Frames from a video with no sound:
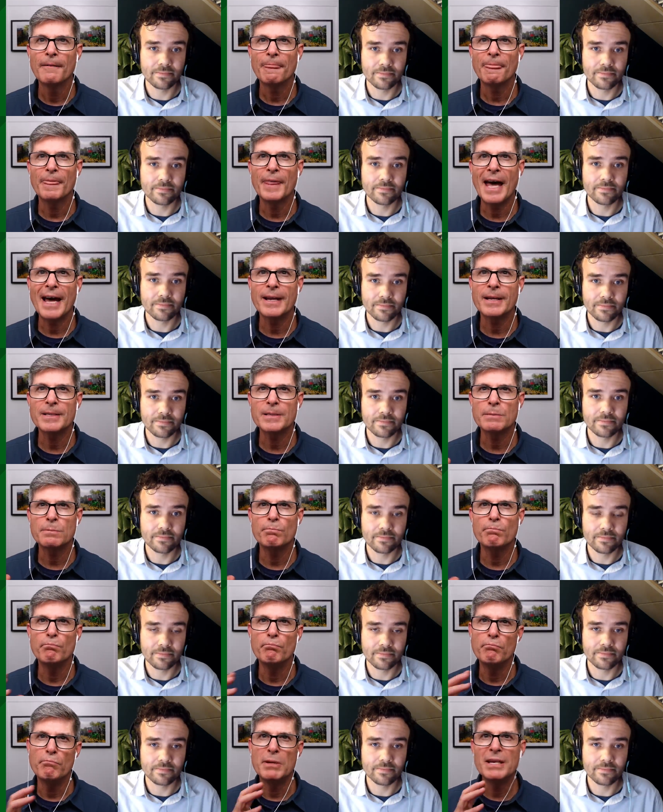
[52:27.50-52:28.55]
Speaker 1: that is
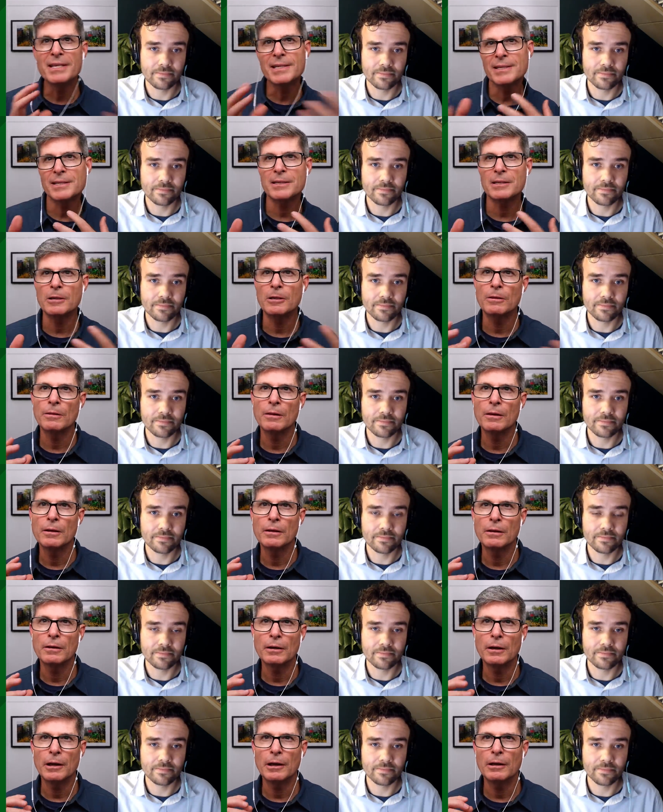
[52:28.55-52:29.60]
missed in
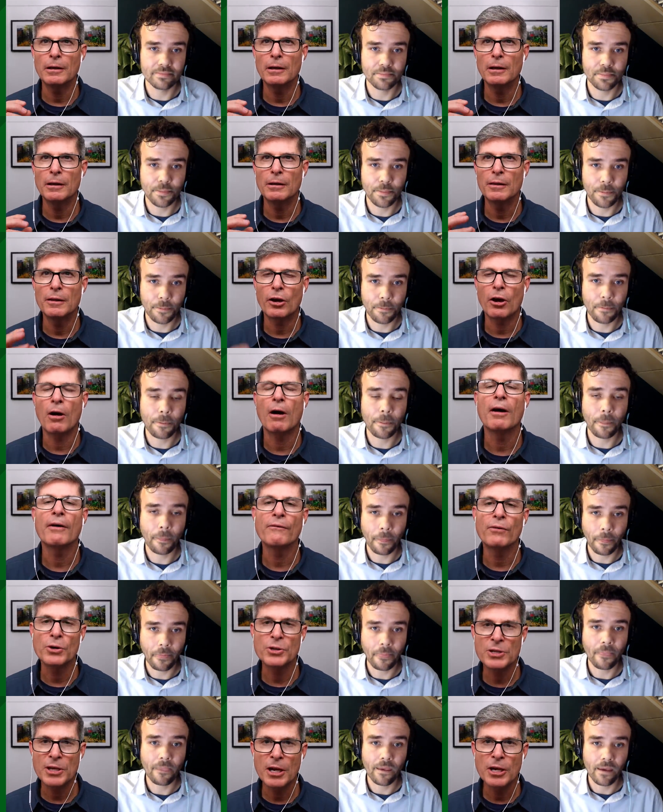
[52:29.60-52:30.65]
the in, in the
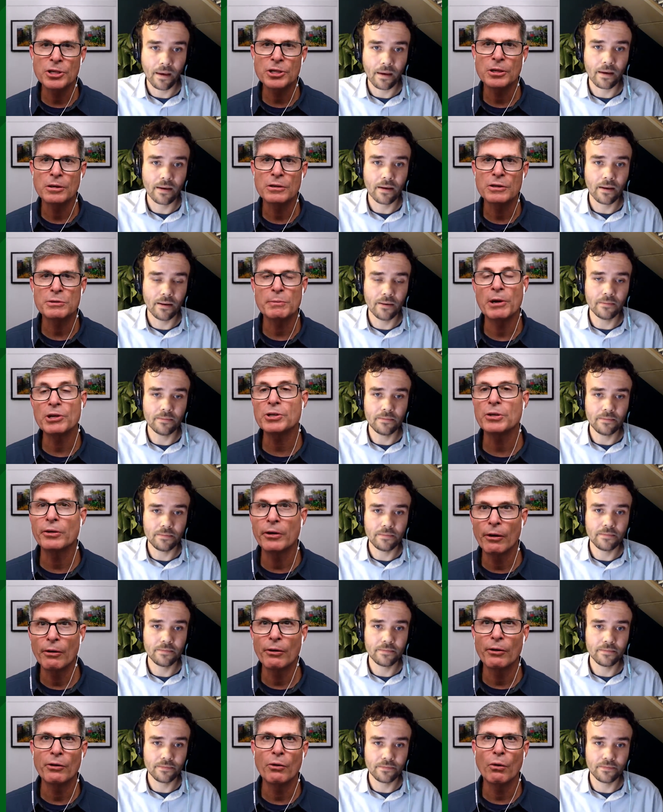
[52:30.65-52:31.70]
conversation, especially
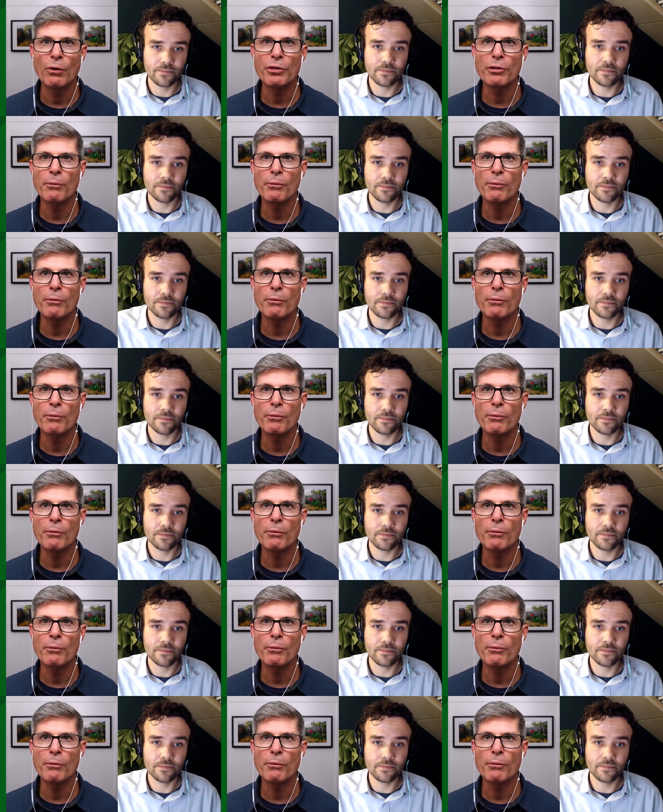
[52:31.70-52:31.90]
here in North